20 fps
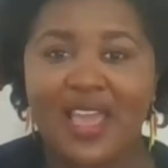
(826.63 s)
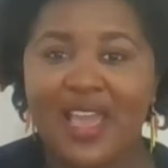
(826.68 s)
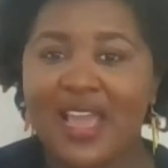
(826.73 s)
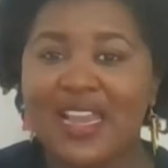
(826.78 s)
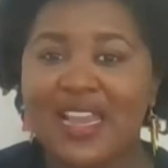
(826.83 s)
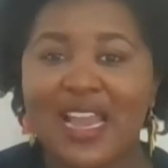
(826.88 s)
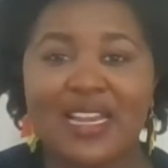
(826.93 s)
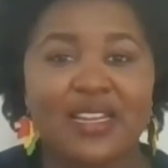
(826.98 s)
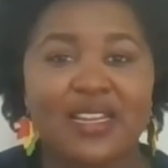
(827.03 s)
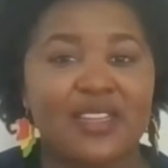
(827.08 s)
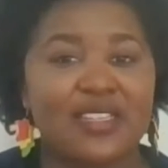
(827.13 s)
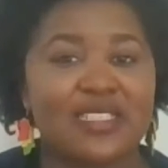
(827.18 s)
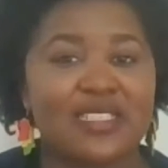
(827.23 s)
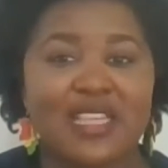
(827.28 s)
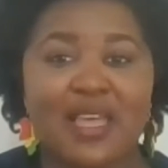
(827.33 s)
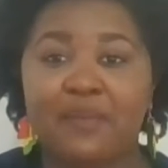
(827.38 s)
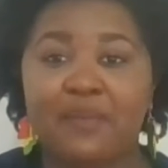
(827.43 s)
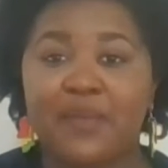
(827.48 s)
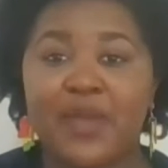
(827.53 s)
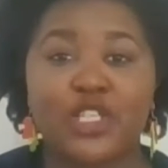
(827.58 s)
and that little
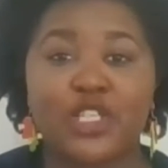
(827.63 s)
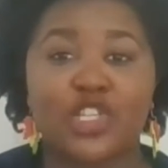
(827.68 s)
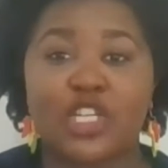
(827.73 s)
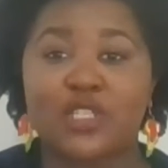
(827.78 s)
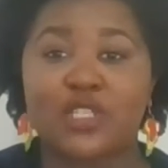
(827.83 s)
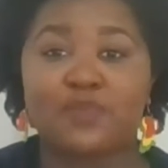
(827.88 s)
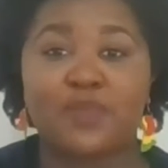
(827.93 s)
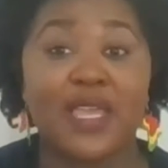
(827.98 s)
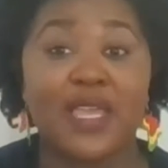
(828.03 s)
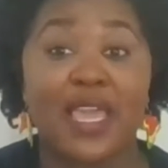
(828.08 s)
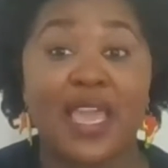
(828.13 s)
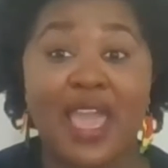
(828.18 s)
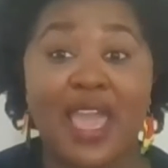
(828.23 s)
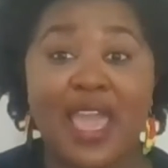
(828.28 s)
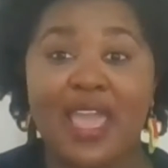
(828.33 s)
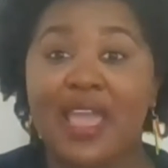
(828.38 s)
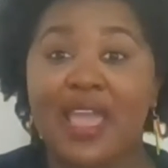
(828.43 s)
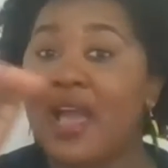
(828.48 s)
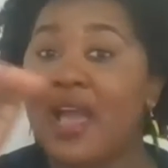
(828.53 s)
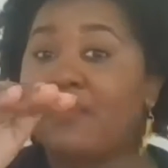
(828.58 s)
step may just be,
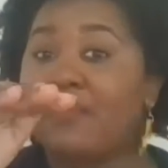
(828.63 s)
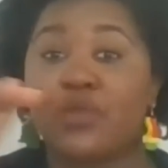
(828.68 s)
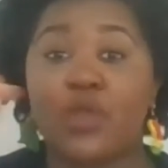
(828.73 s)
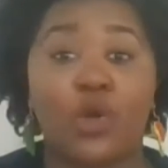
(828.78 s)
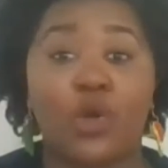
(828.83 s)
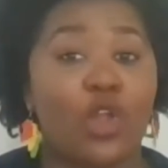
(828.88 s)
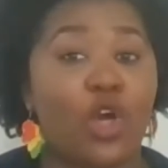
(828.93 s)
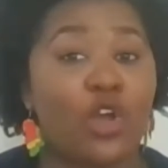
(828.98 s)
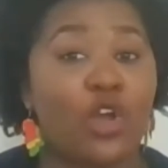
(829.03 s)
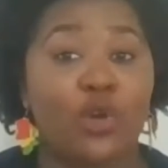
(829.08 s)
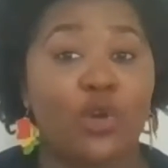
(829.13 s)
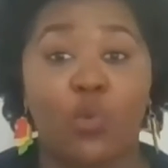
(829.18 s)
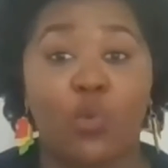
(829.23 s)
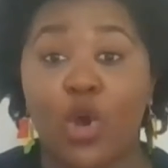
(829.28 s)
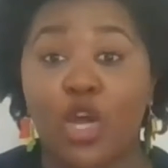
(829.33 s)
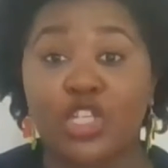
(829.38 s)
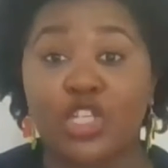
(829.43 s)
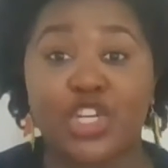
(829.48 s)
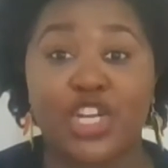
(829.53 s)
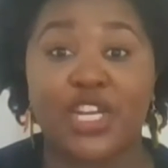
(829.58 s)
hey, I'm no longer
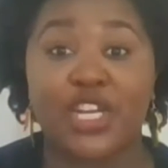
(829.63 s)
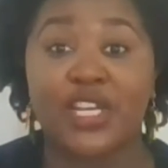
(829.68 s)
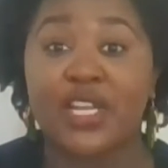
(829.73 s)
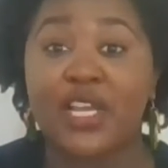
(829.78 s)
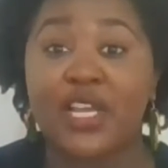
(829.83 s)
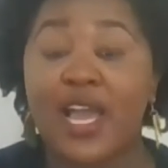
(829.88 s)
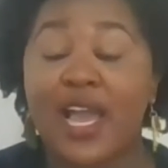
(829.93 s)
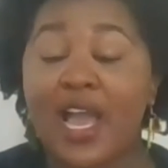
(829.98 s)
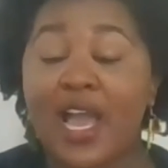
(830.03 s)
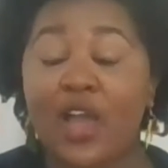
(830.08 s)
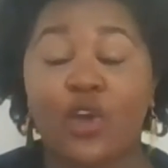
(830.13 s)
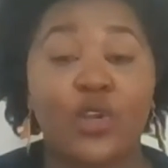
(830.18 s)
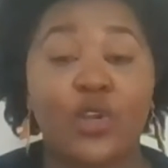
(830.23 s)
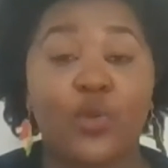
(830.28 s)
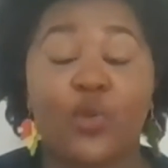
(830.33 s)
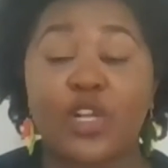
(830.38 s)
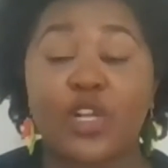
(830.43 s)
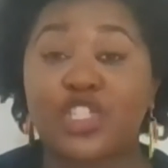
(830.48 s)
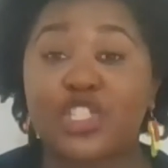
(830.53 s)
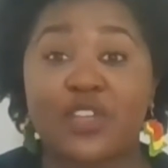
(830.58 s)
watching, I only
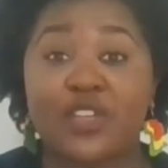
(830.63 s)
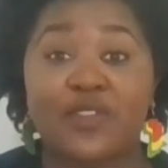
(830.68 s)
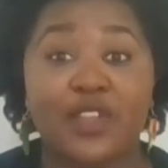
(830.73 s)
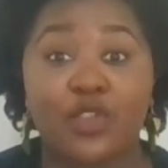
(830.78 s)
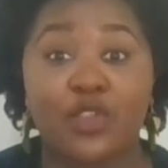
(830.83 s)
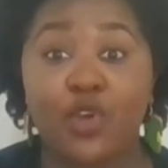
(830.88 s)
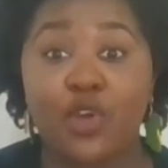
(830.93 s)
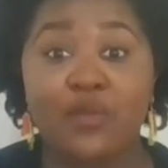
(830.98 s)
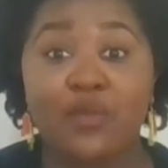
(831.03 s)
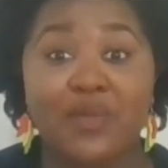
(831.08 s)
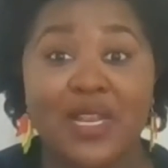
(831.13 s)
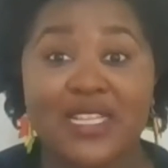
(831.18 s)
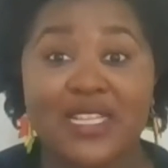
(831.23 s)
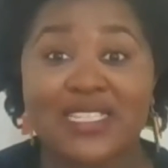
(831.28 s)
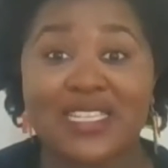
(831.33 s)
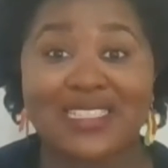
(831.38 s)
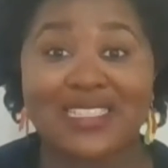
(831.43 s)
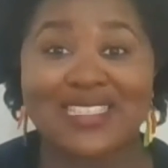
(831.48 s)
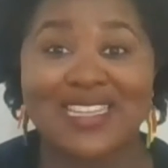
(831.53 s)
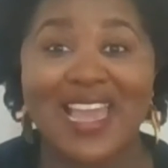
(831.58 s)
watch TV 30
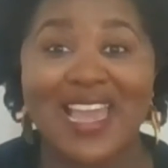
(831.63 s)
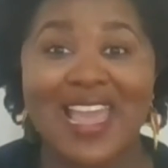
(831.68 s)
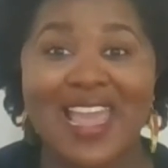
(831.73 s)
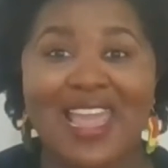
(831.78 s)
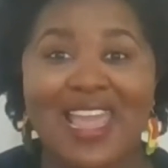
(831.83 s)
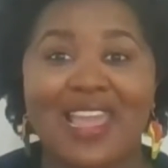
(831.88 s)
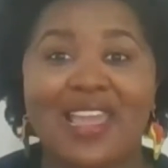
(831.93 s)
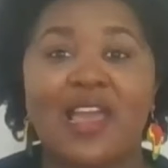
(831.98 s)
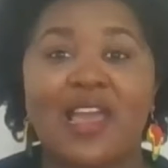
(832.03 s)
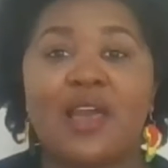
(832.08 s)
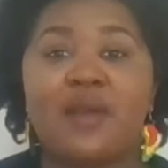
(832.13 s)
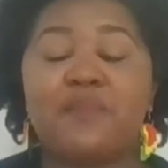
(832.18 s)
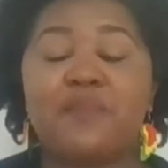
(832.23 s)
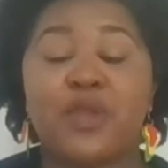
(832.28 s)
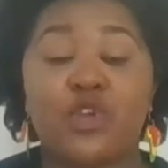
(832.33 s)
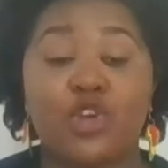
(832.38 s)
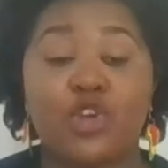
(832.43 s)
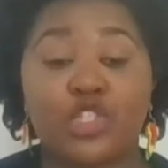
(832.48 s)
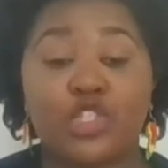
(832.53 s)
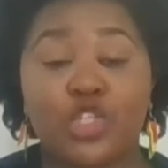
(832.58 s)
minutes a day,
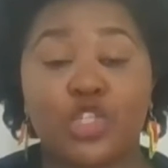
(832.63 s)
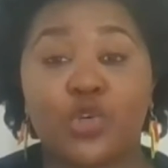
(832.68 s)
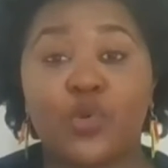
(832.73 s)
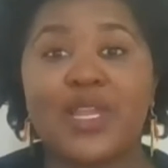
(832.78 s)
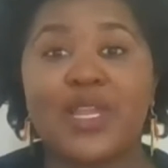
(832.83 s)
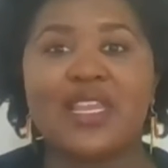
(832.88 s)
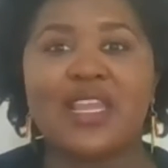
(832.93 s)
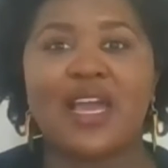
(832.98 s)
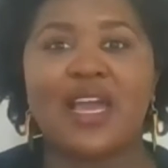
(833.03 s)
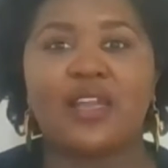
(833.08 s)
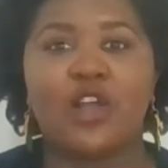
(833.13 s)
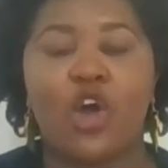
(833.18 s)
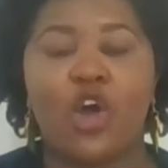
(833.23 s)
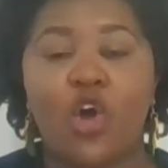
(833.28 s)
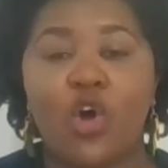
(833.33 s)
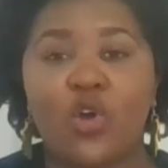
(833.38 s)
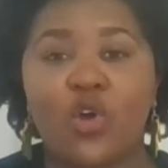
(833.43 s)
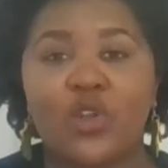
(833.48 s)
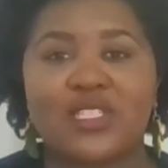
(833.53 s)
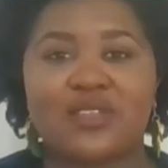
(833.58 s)
but you're doing that
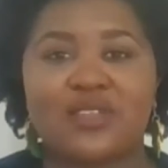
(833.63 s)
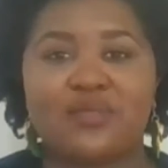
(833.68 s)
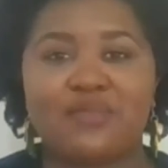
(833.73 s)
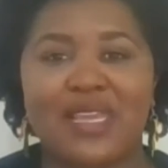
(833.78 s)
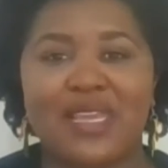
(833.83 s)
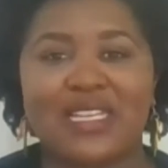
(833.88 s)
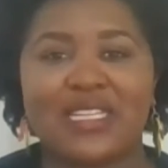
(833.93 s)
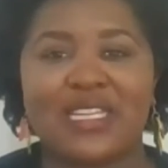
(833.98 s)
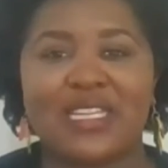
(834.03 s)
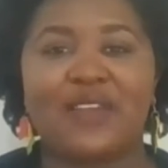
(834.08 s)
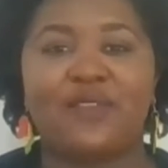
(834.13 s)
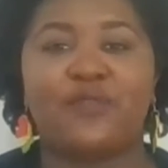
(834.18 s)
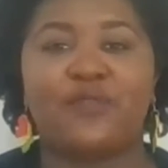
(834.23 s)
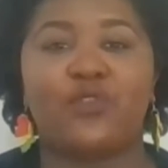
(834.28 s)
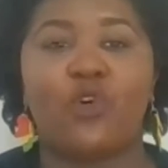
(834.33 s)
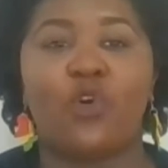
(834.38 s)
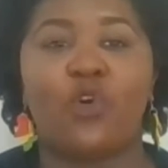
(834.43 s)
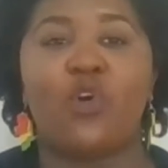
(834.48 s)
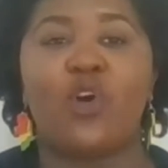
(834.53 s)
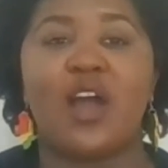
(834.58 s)
ultimately
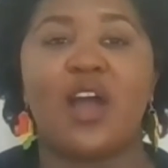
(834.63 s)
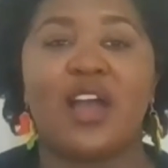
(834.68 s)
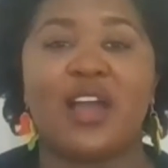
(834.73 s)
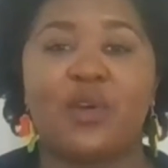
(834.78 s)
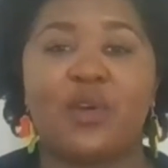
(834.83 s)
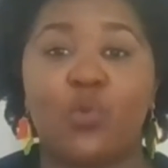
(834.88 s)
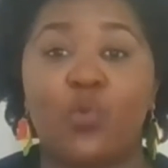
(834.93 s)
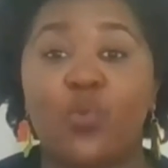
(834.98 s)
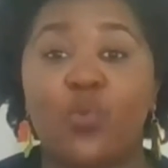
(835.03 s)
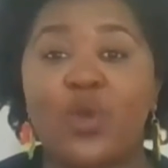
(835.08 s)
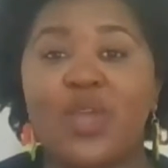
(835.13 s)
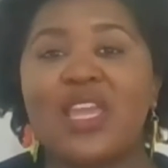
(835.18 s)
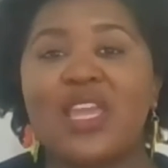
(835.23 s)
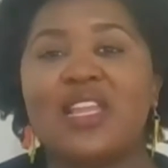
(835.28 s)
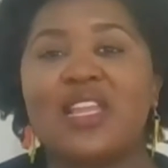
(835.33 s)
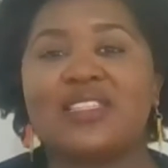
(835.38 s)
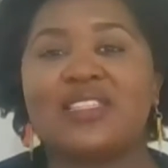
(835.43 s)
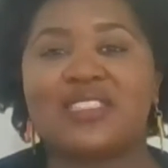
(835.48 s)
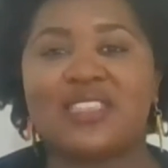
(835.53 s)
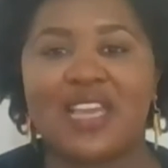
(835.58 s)
for a
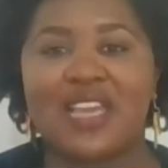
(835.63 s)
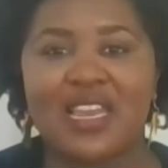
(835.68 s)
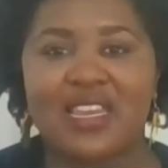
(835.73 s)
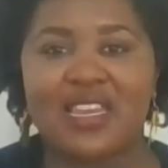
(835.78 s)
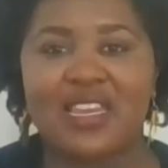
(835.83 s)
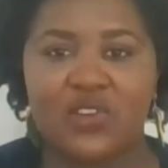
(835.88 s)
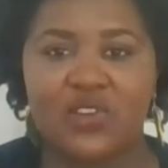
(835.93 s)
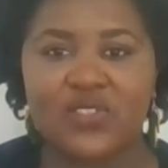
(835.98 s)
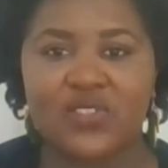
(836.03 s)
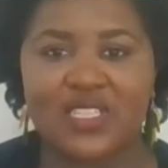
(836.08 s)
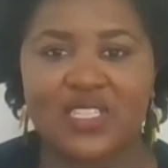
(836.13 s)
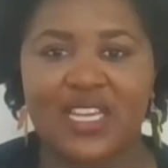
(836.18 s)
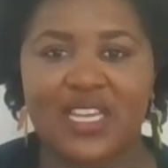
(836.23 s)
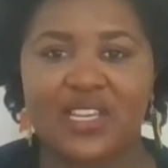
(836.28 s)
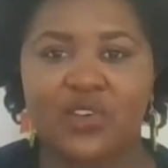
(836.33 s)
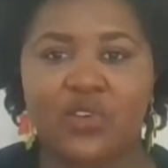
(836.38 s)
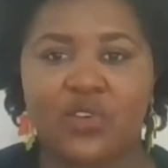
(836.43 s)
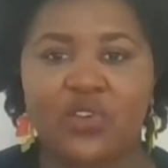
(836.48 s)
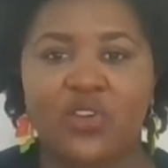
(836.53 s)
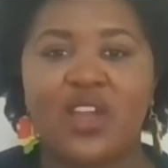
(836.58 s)
win 10 years
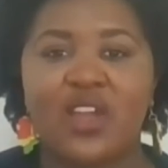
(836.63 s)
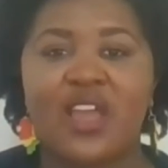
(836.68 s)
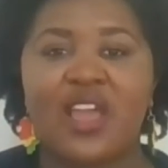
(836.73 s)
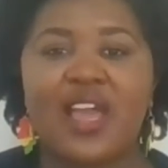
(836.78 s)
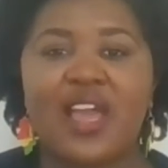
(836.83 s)
later.